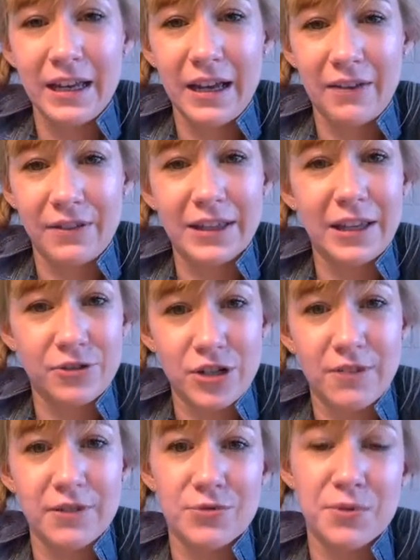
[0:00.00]
I think their
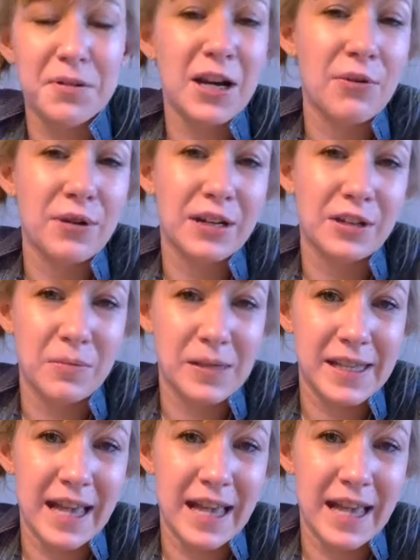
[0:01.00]
JavaScript curriculum is